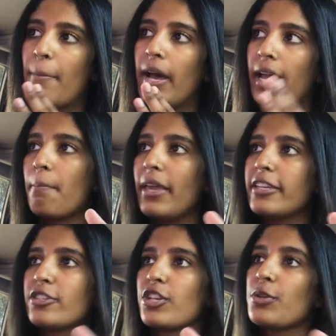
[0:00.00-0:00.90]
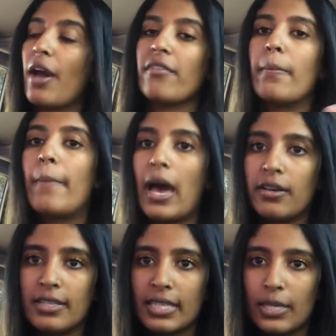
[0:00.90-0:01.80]
but making sure you have a
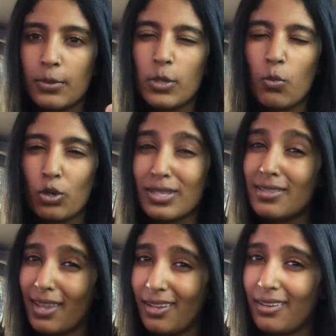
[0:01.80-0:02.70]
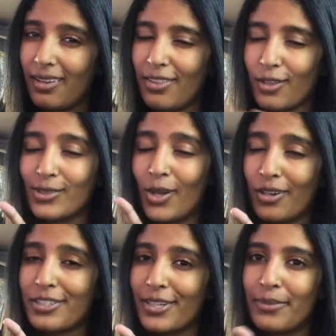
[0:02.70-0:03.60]
balance keeps you more sane in the
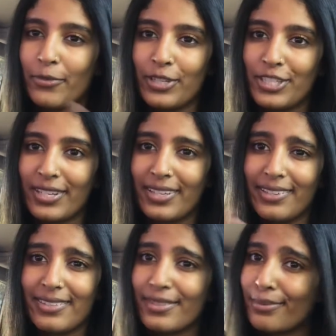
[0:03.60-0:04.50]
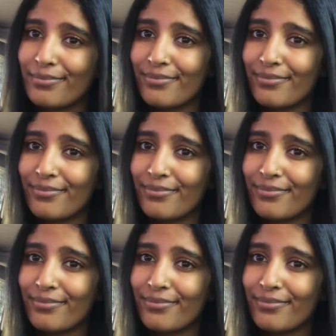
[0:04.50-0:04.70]
long term, which is